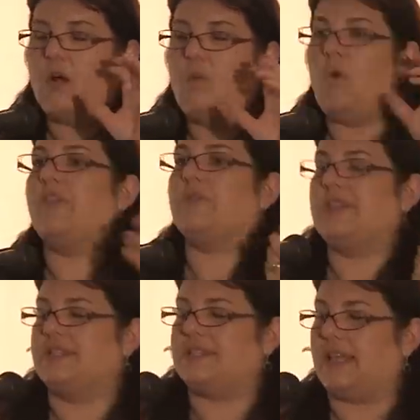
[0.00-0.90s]
one of the
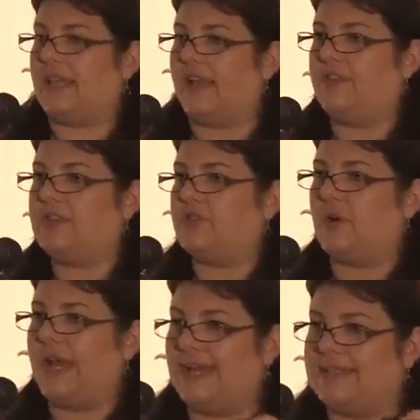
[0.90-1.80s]
reasons I like this
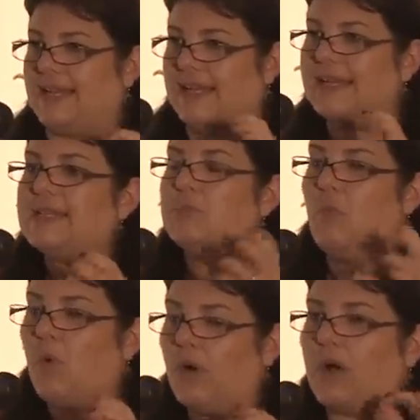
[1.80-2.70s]
story is that it is
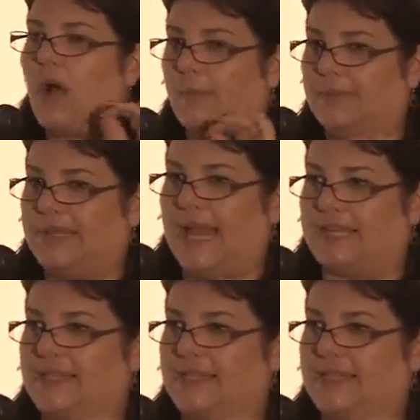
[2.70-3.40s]
more complex